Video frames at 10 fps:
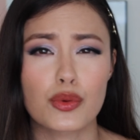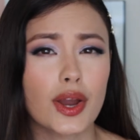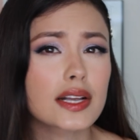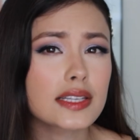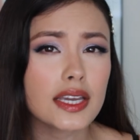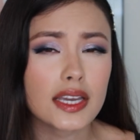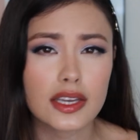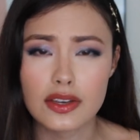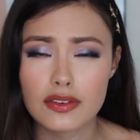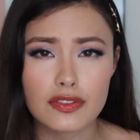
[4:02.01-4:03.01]
prickly it
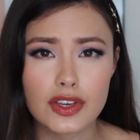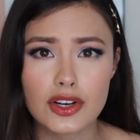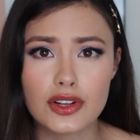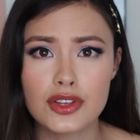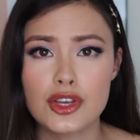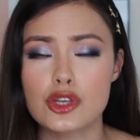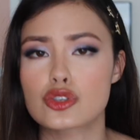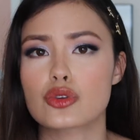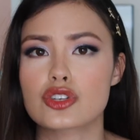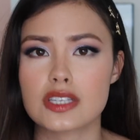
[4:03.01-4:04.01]
can feel
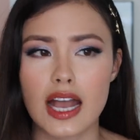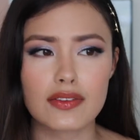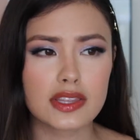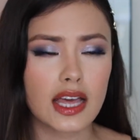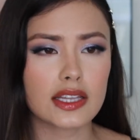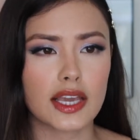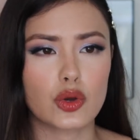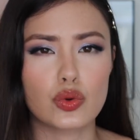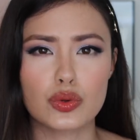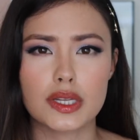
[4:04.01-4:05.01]
so just having that like
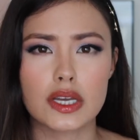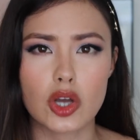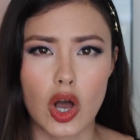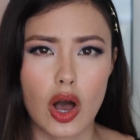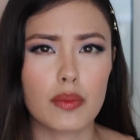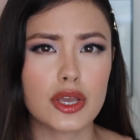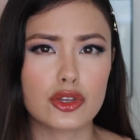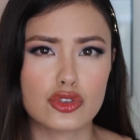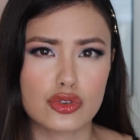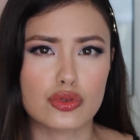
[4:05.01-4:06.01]
cooling calming
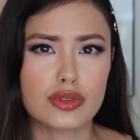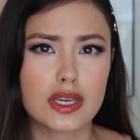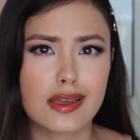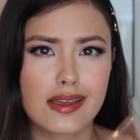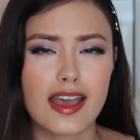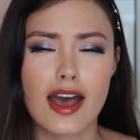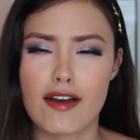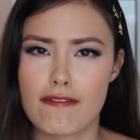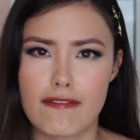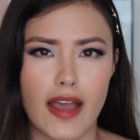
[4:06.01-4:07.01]
soothing
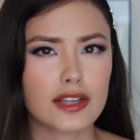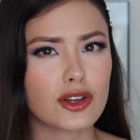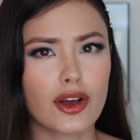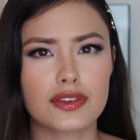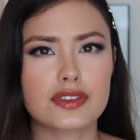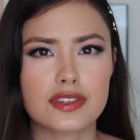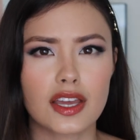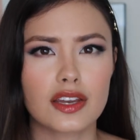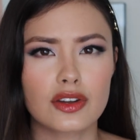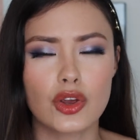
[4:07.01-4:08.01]
effect on the
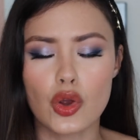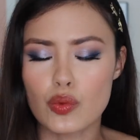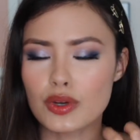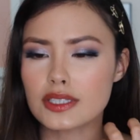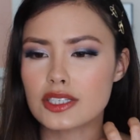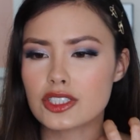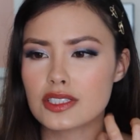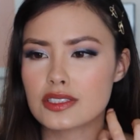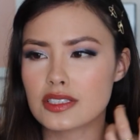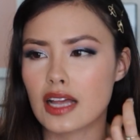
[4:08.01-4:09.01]
skin really
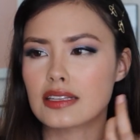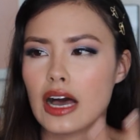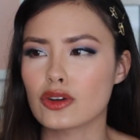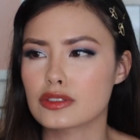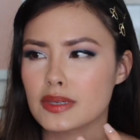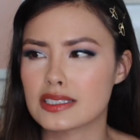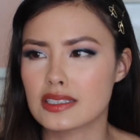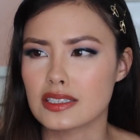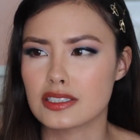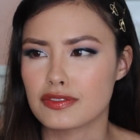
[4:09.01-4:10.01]
just allows my
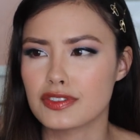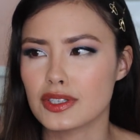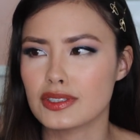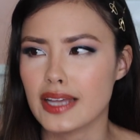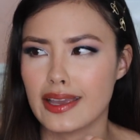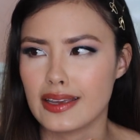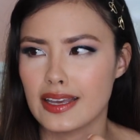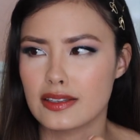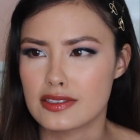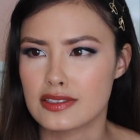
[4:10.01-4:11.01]
skin to feel like
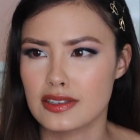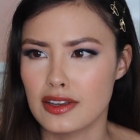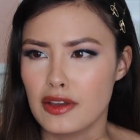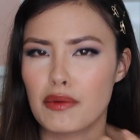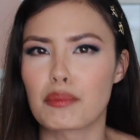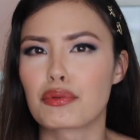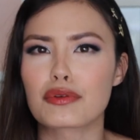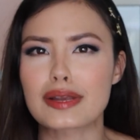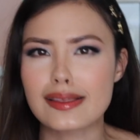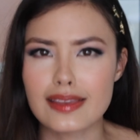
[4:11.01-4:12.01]
it's
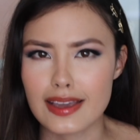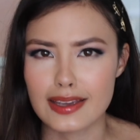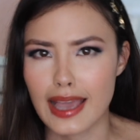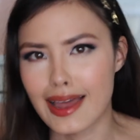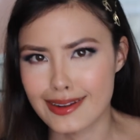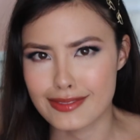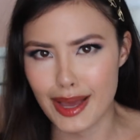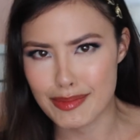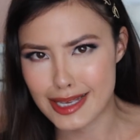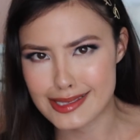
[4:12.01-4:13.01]
breathing again if
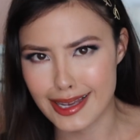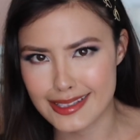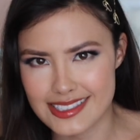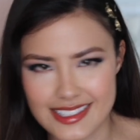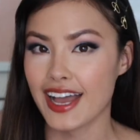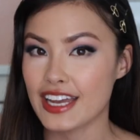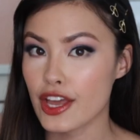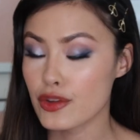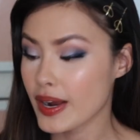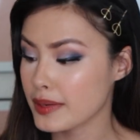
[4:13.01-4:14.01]
that makes sense.
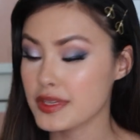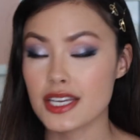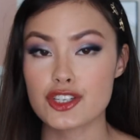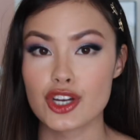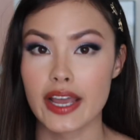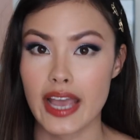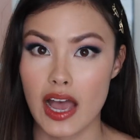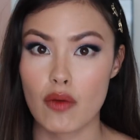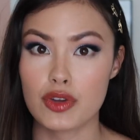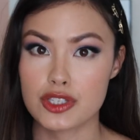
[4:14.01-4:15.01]
Another recommendation I
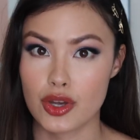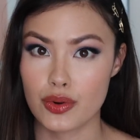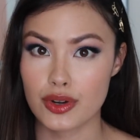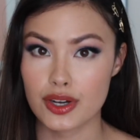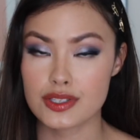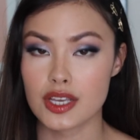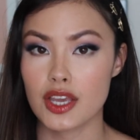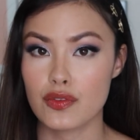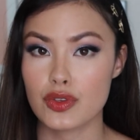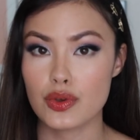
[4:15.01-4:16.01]
have with toners
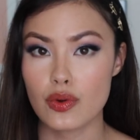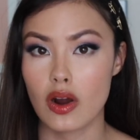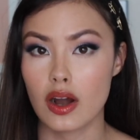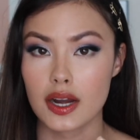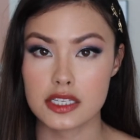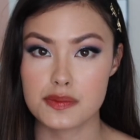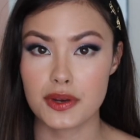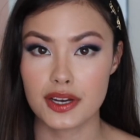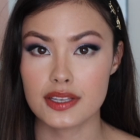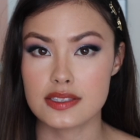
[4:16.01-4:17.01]
if you are
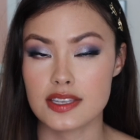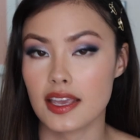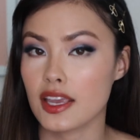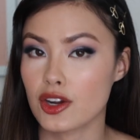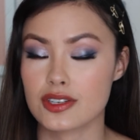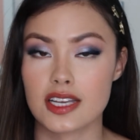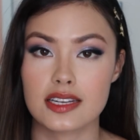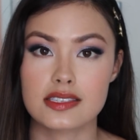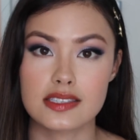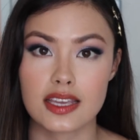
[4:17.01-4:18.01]
experiencing
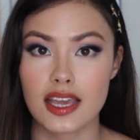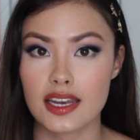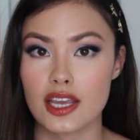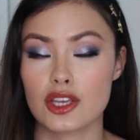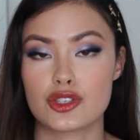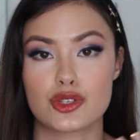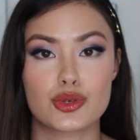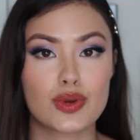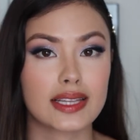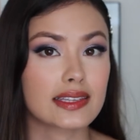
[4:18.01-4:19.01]
irritated skin is
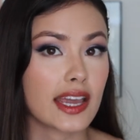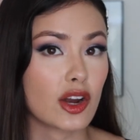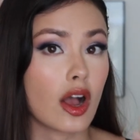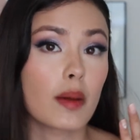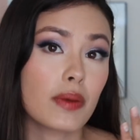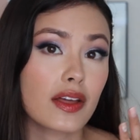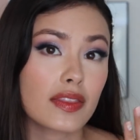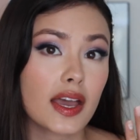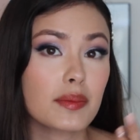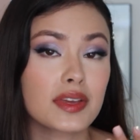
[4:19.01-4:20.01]
to layer up on
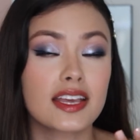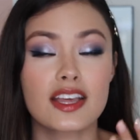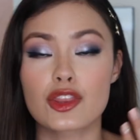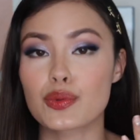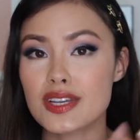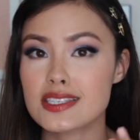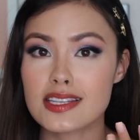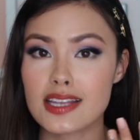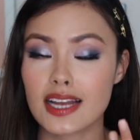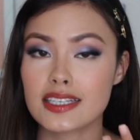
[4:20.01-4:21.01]
them. The
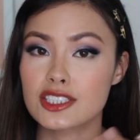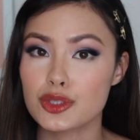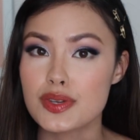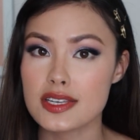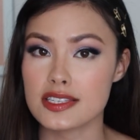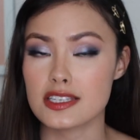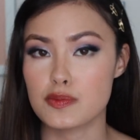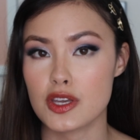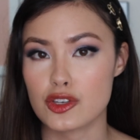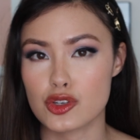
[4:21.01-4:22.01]
reason that I like doing this is
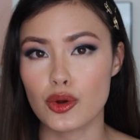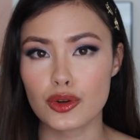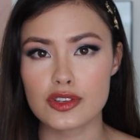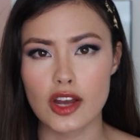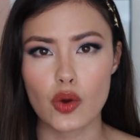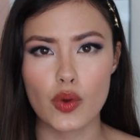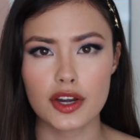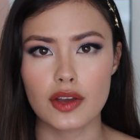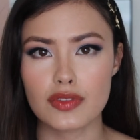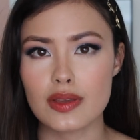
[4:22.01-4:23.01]
because toners are
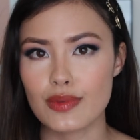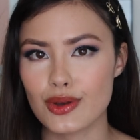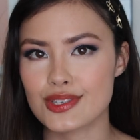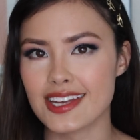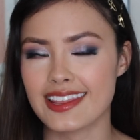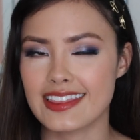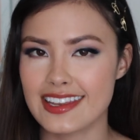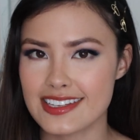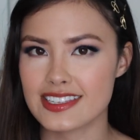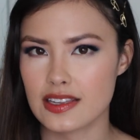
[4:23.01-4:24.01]
one of the most
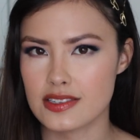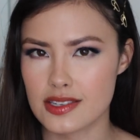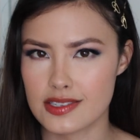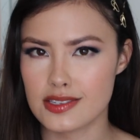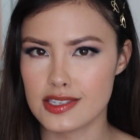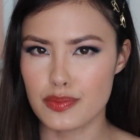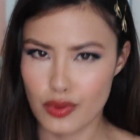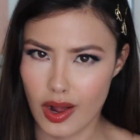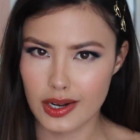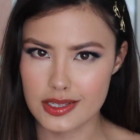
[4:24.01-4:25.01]
thinnest consistency
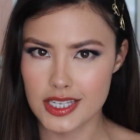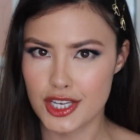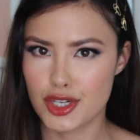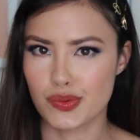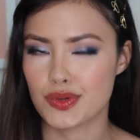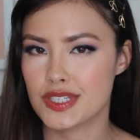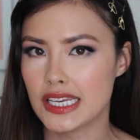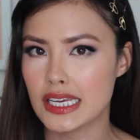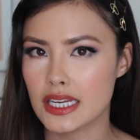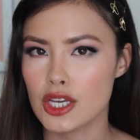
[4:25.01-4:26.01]
products in your
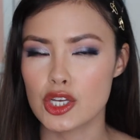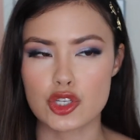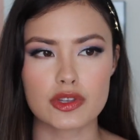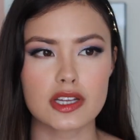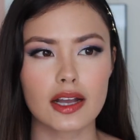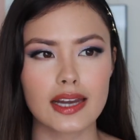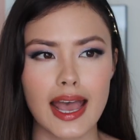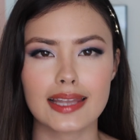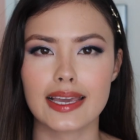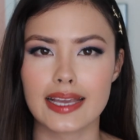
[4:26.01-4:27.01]
routine. So it's not gonna
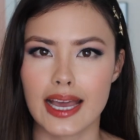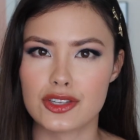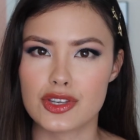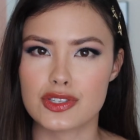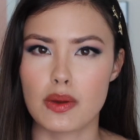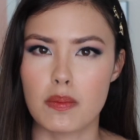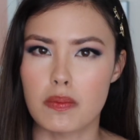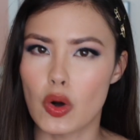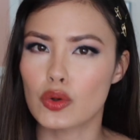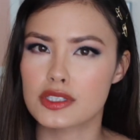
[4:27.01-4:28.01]
add like excess
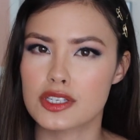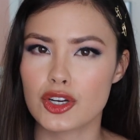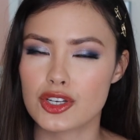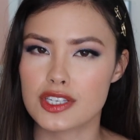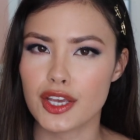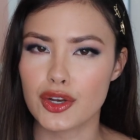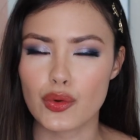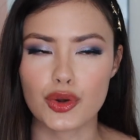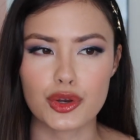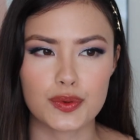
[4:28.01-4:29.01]
bulk to your skin
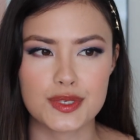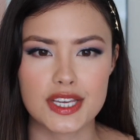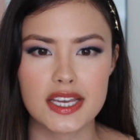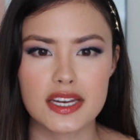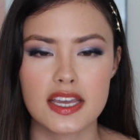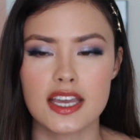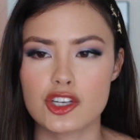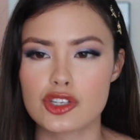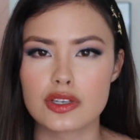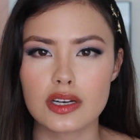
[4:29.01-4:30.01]
or your routine.
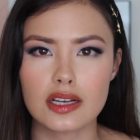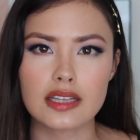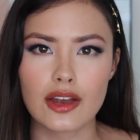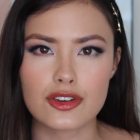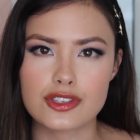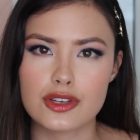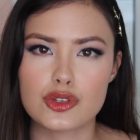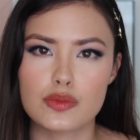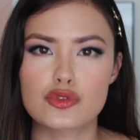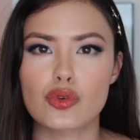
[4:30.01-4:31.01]
It's just gonna allow your skin
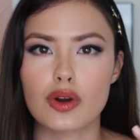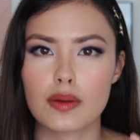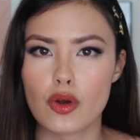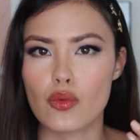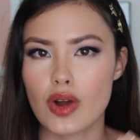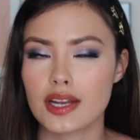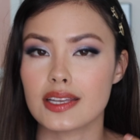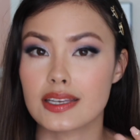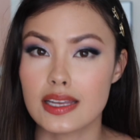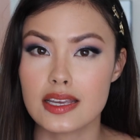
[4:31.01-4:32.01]
to absorb what
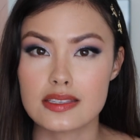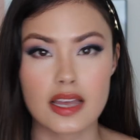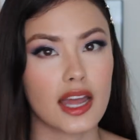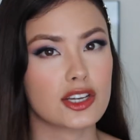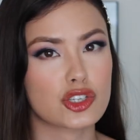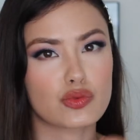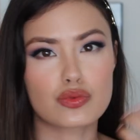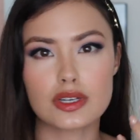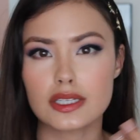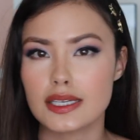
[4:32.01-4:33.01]
it needs and just
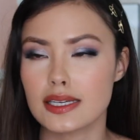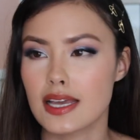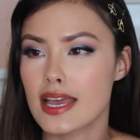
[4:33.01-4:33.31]
really